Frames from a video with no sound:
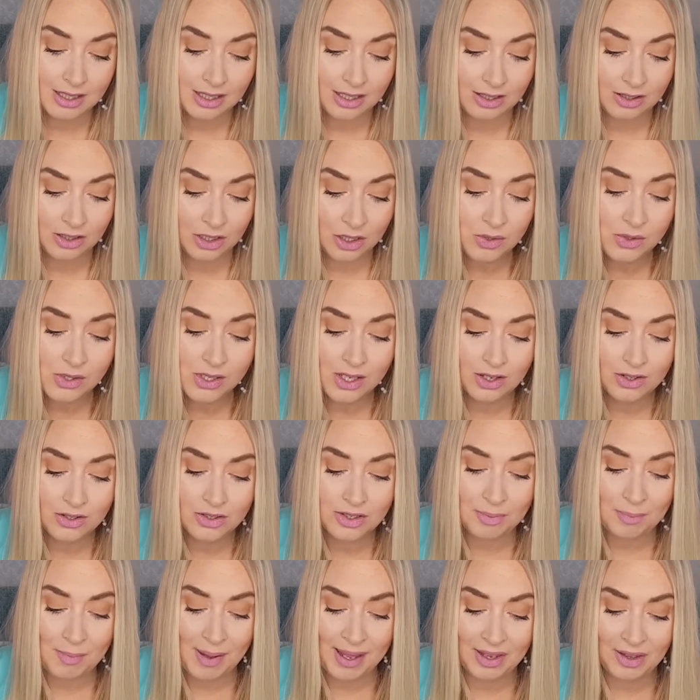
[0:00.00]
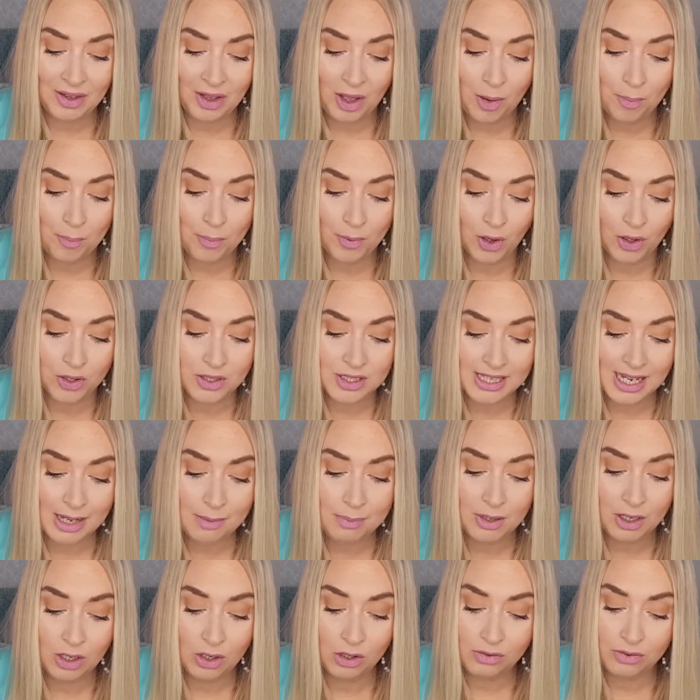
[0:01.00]
Use it under makeup or dab
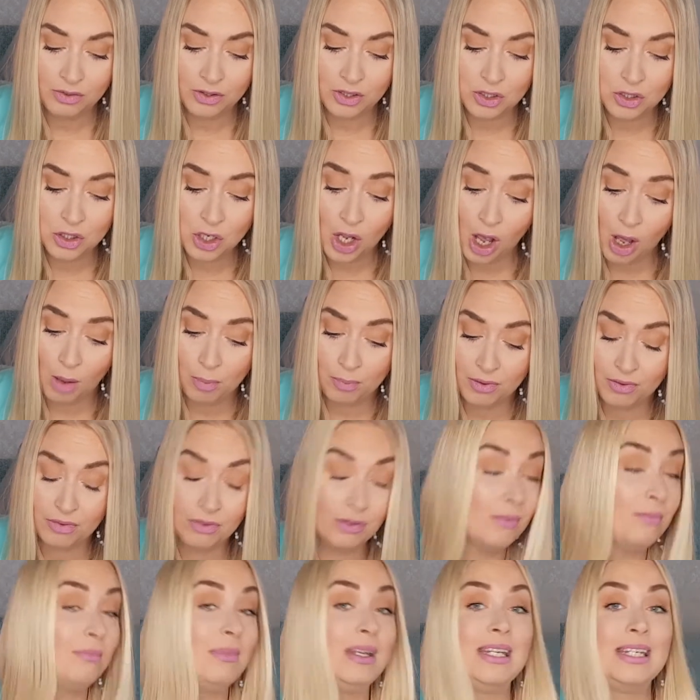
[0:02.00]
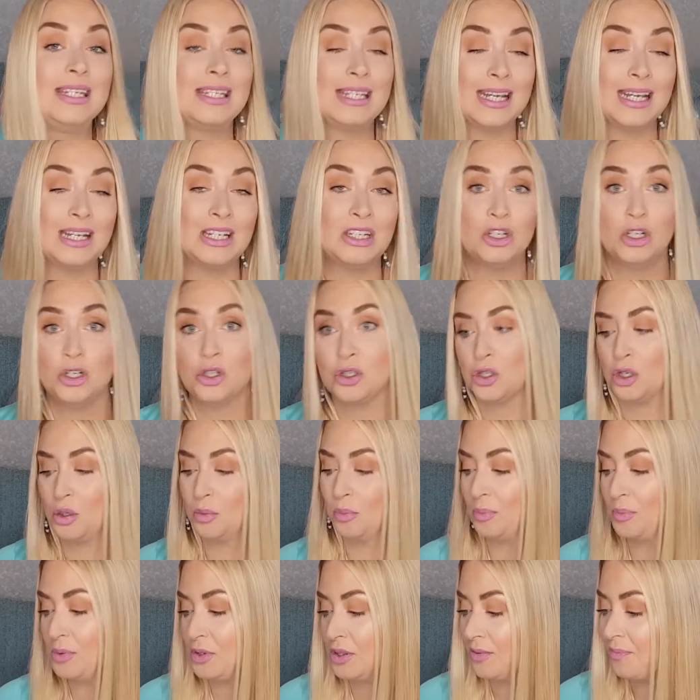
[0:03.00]
it over the top for midday
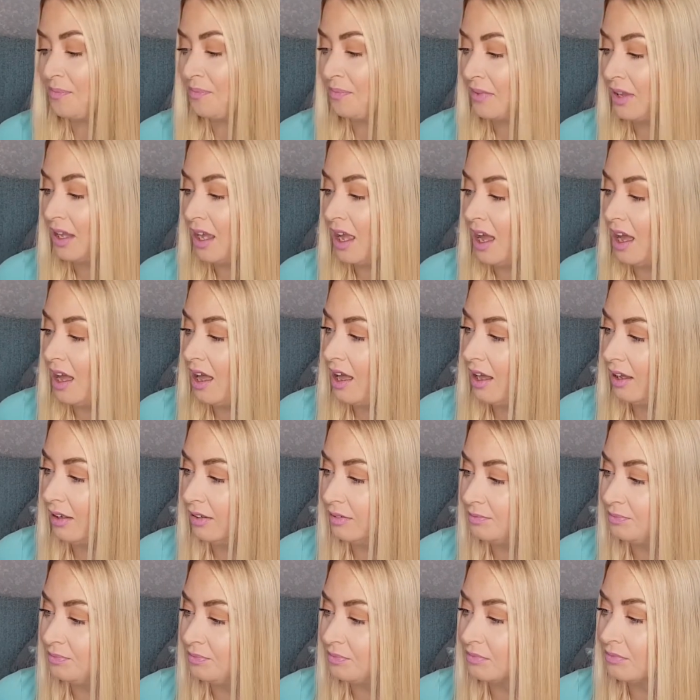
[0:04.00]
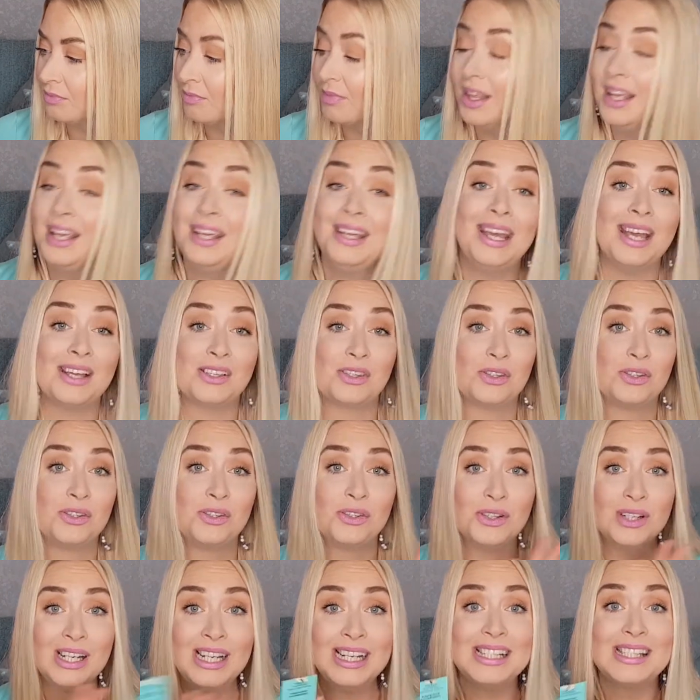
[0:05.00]
touch-ups. Yes,
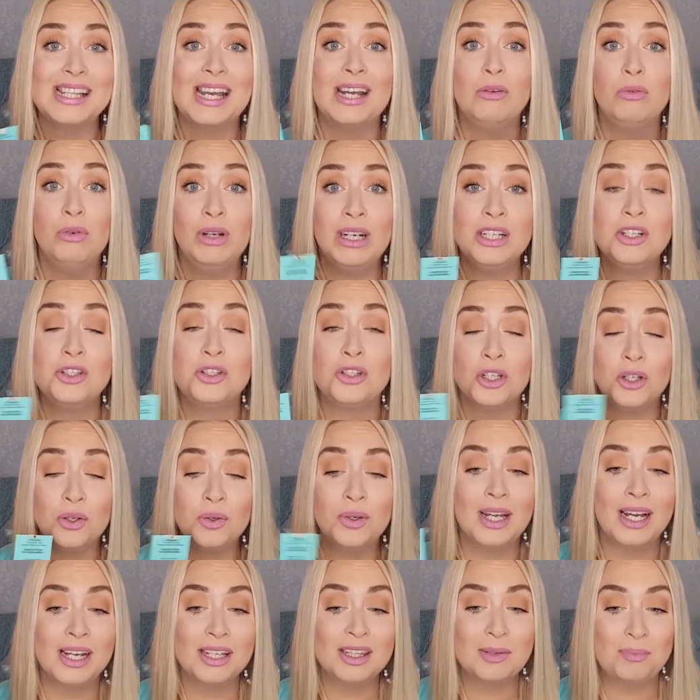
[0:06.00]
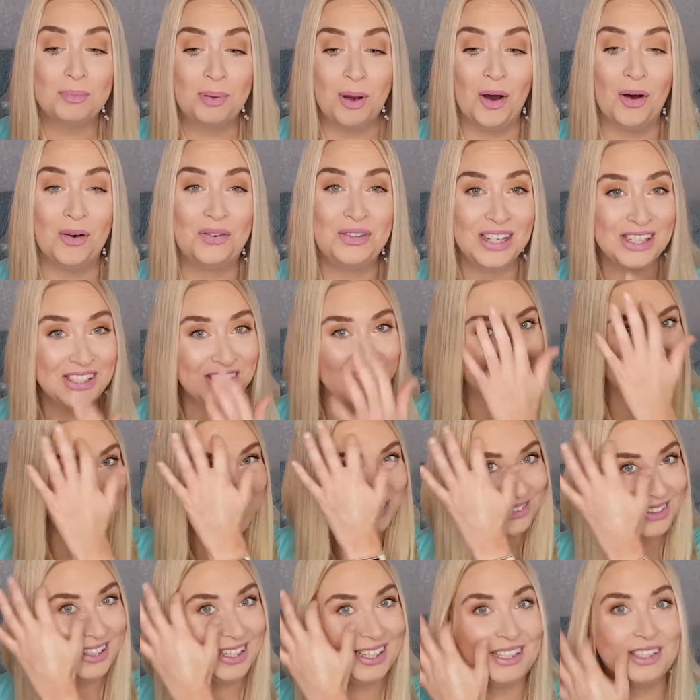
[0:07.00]
so like I say, I really do like the Porefessional
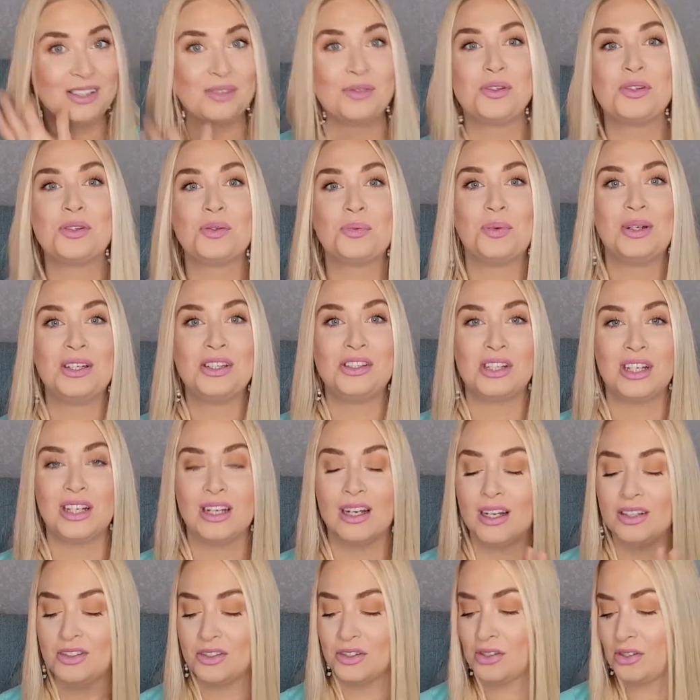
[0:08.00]
range. I wasn't whinging, I